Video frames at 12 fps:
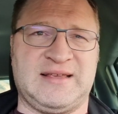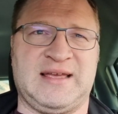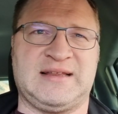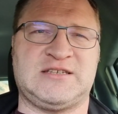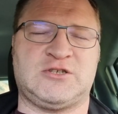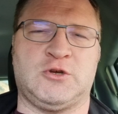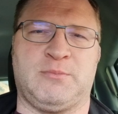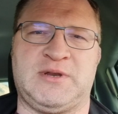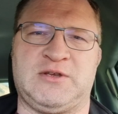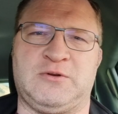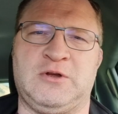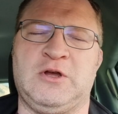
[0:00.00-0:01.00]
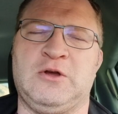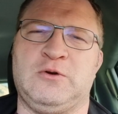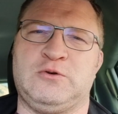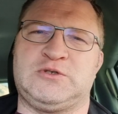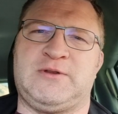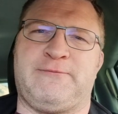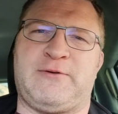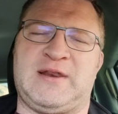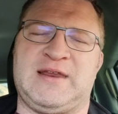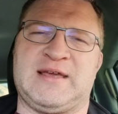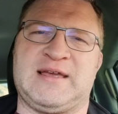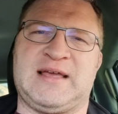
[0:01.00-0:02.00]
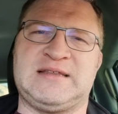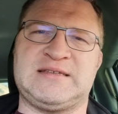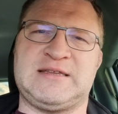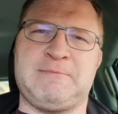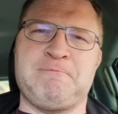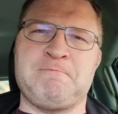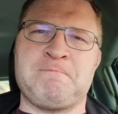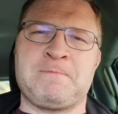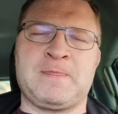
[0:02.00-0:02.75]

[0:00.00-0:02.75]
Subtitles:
against somebody who's defending against them.